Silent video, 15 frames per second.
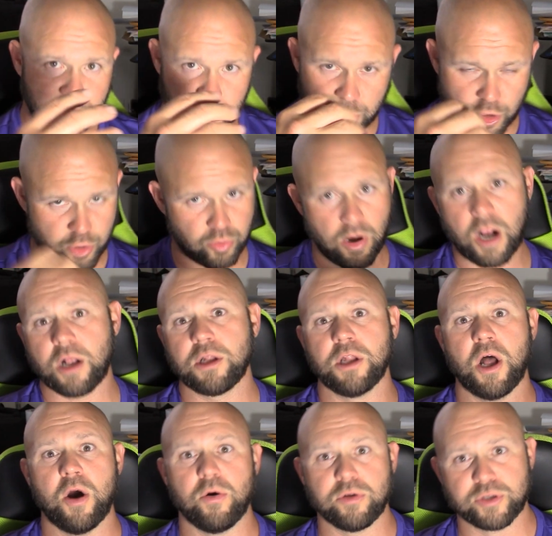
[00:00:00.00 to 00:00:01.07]

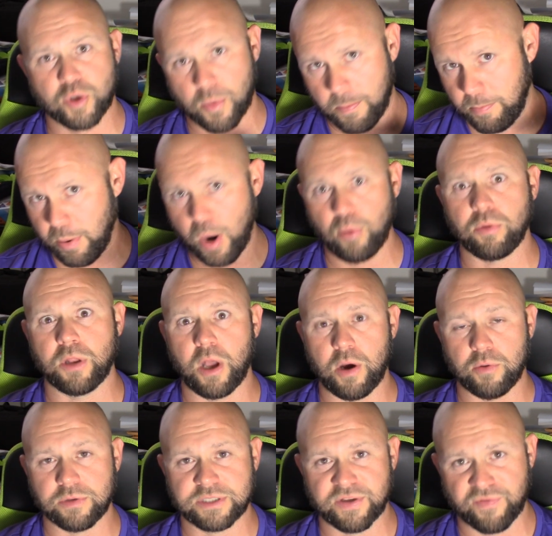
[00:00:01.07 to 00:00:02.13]
truckloads or
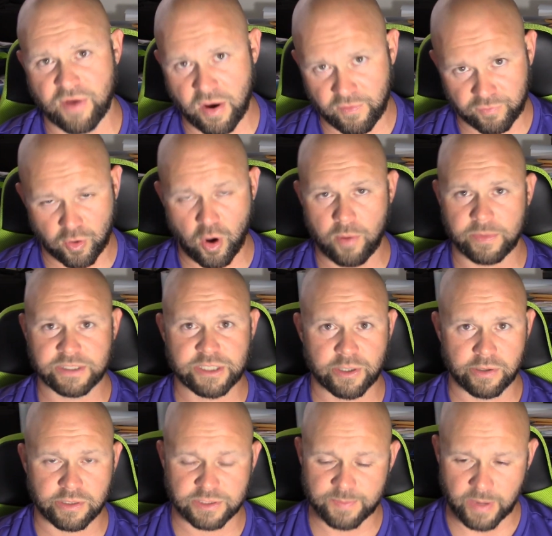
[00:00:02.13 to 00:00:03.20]
boatloads of raw materials.